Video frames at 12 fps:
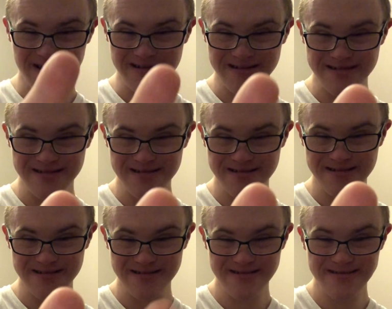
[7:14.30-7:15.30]

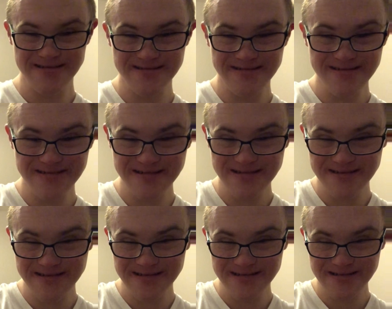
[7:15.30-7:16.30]

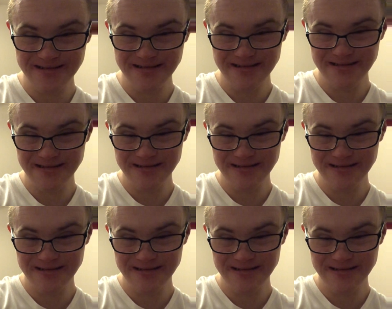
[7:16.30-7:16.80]
(no one is talking)